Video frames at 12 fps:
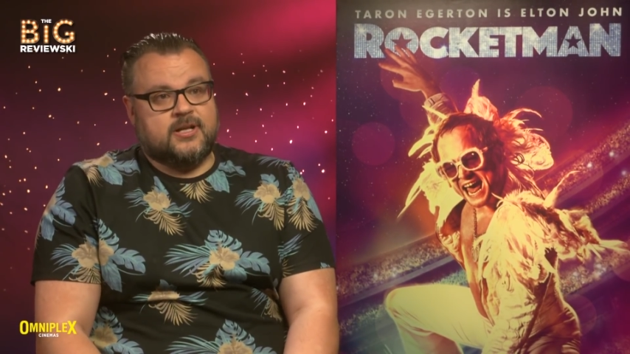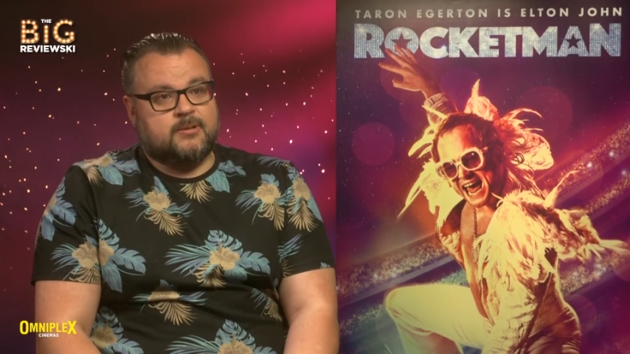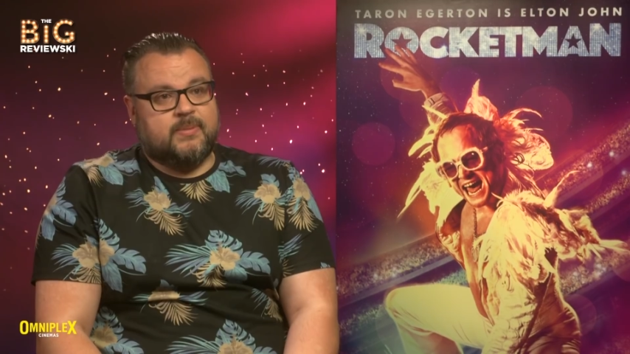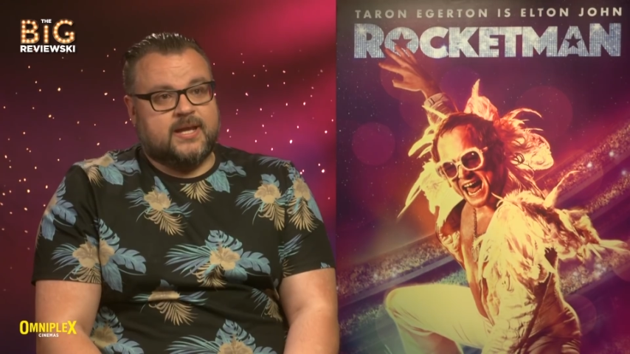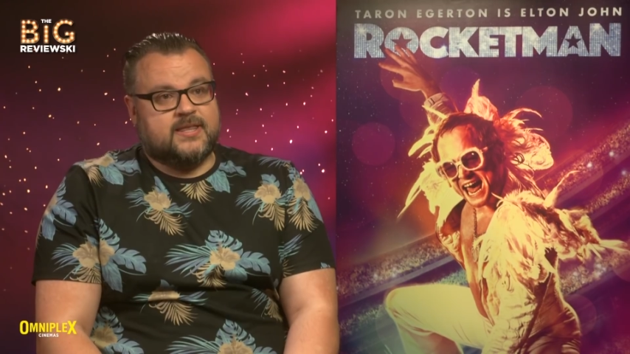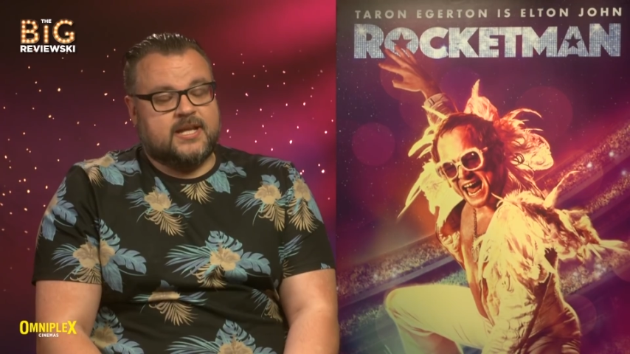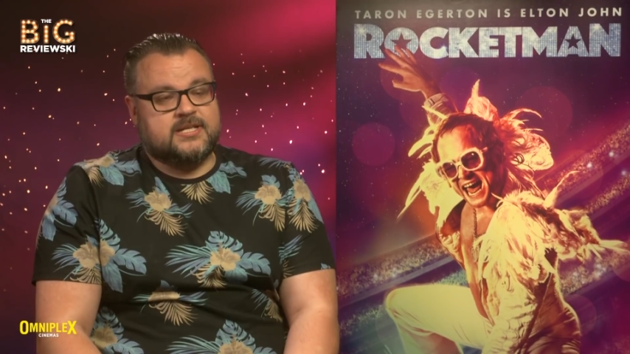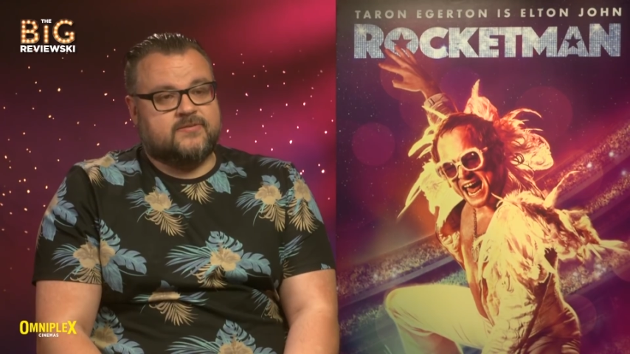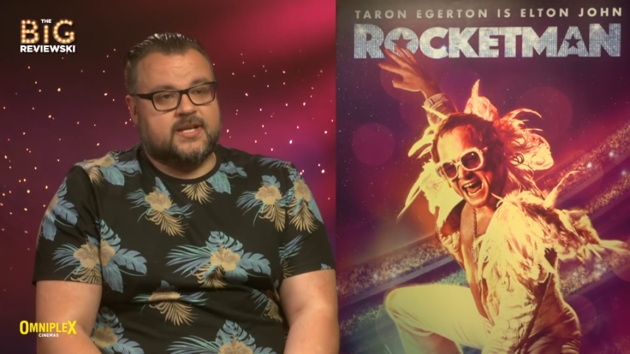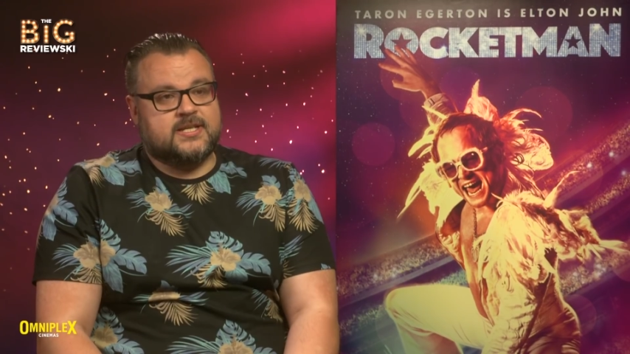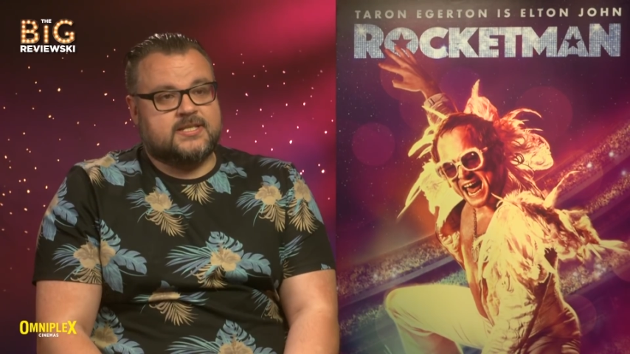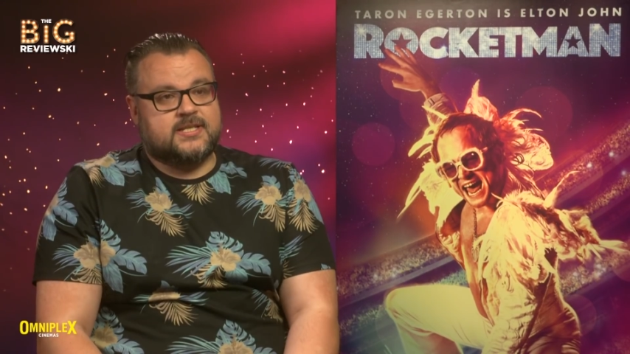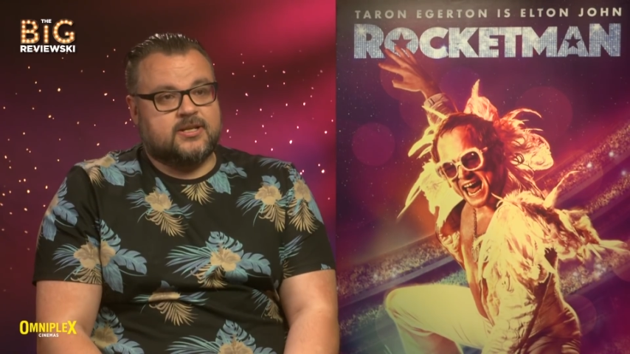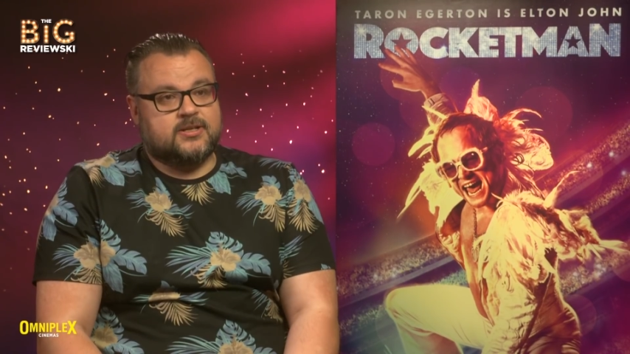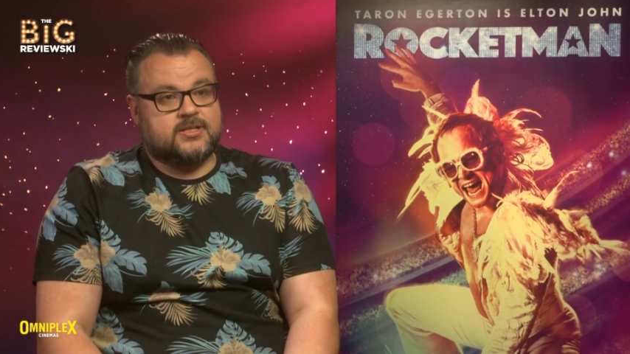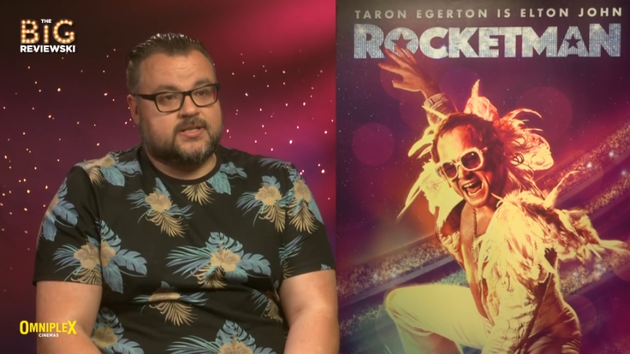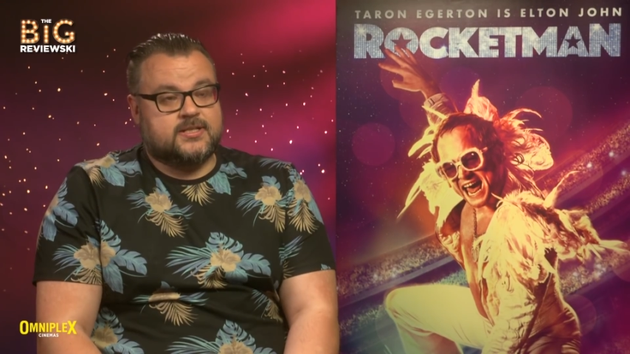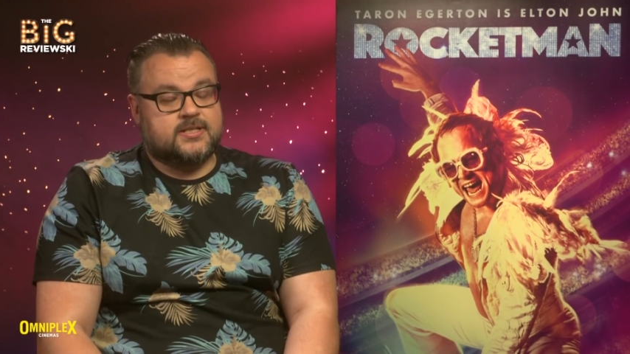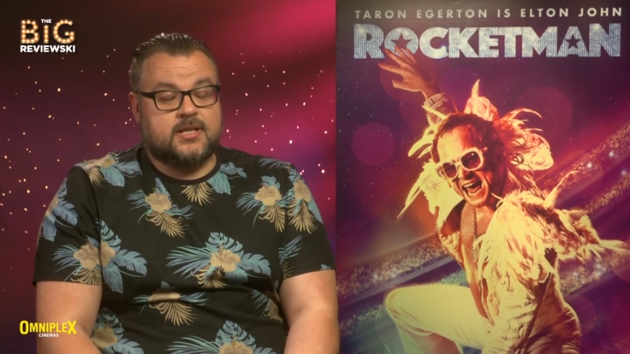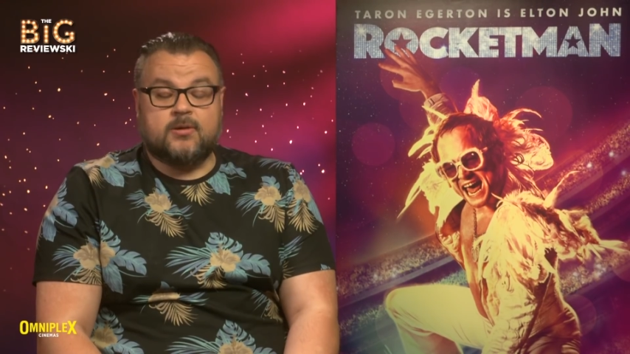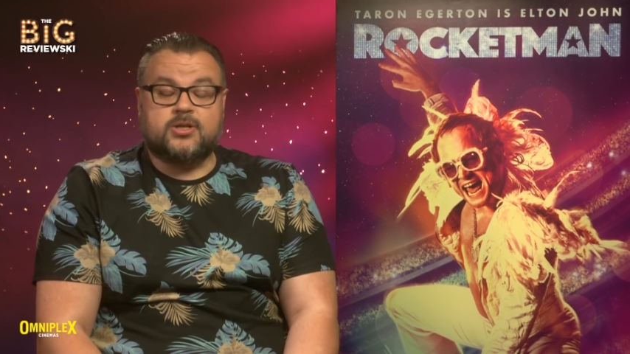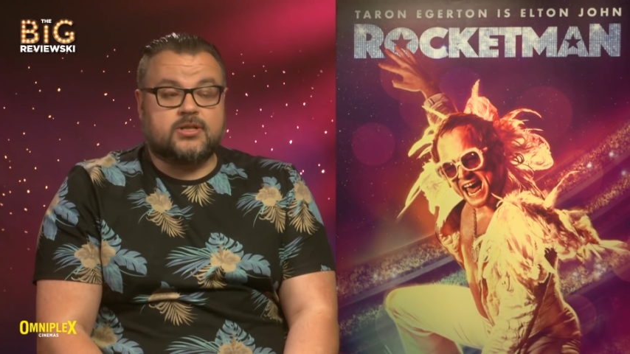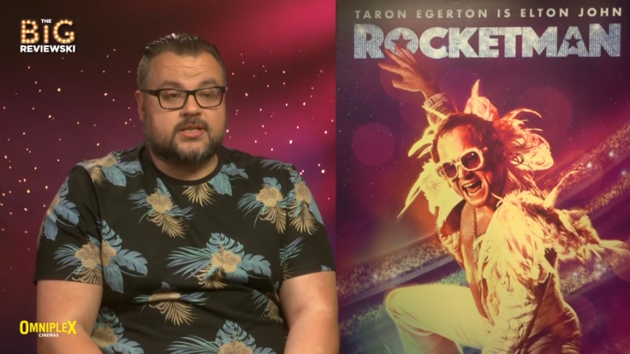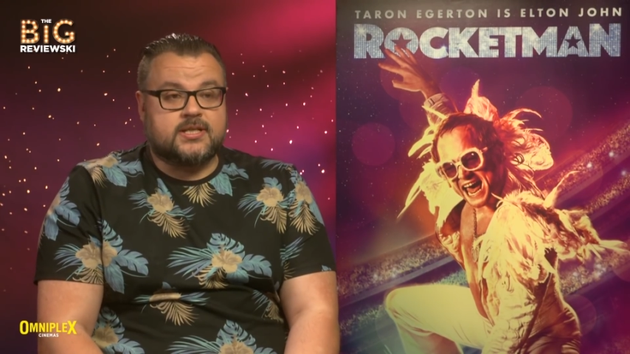Speaker 1: all the big things for this, there's no
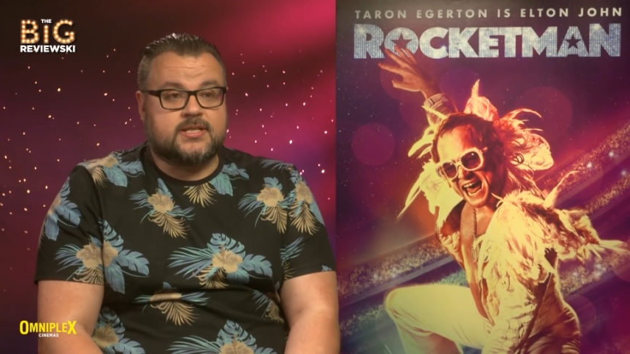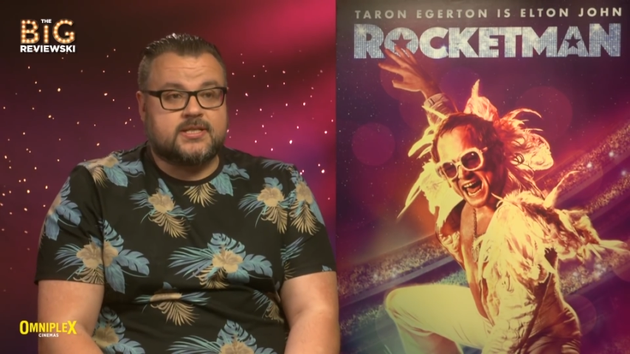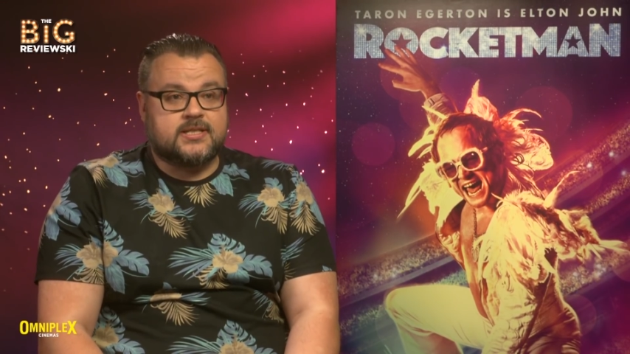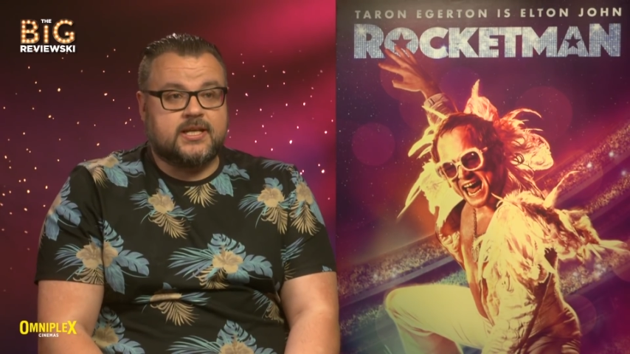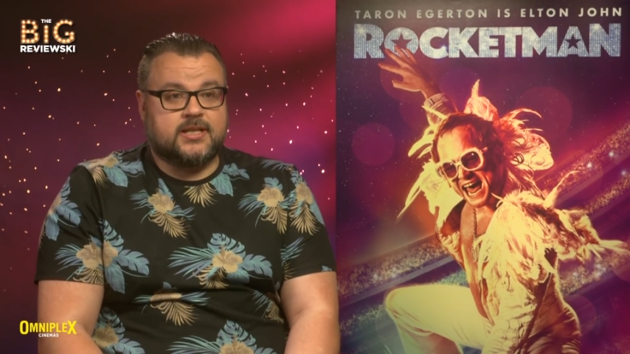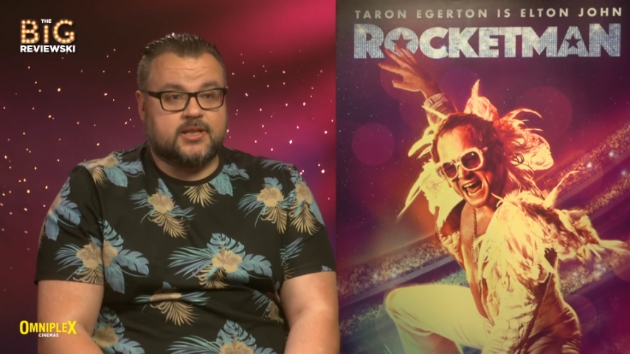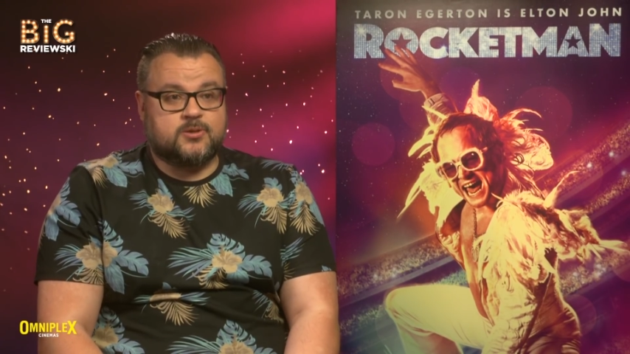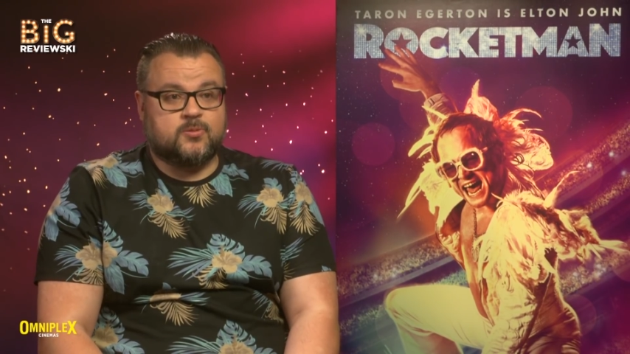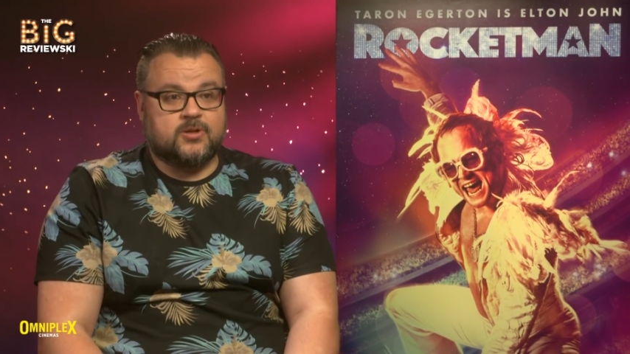justice in this